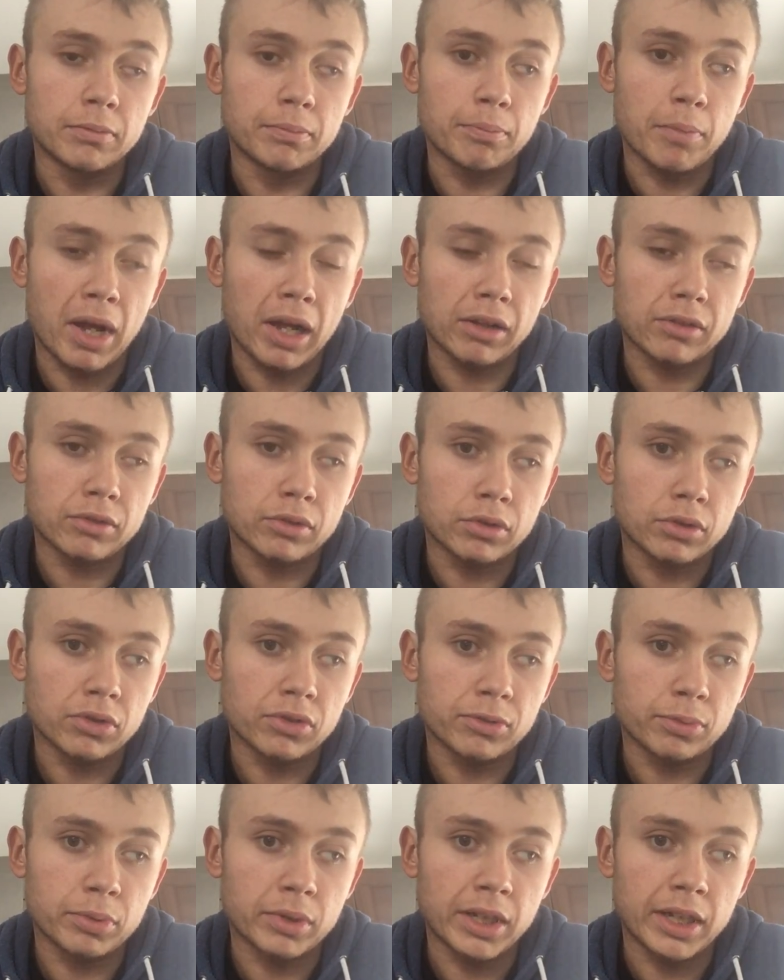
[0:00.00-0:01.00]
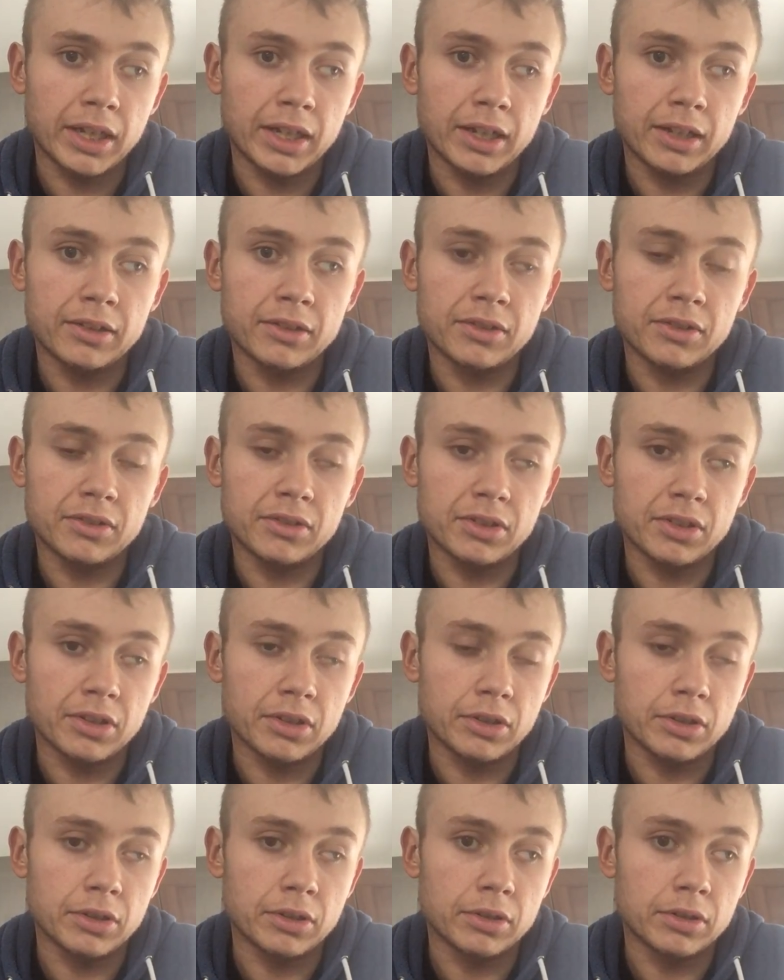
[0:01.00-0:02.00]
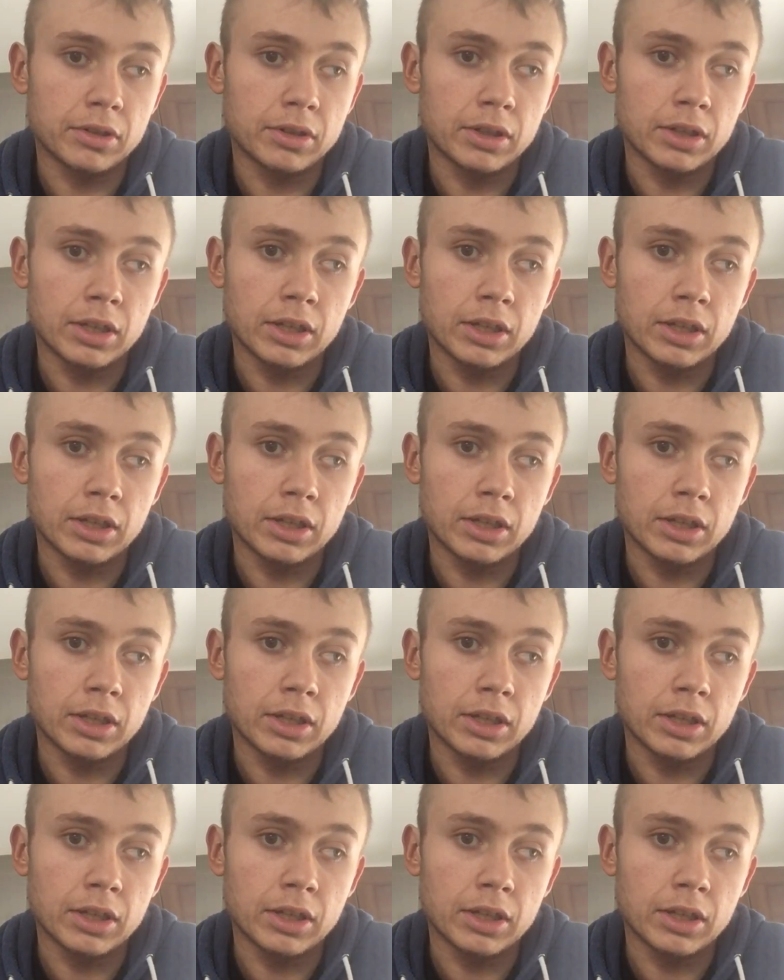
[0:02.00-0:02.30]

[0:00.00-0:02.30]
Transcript: macro splits to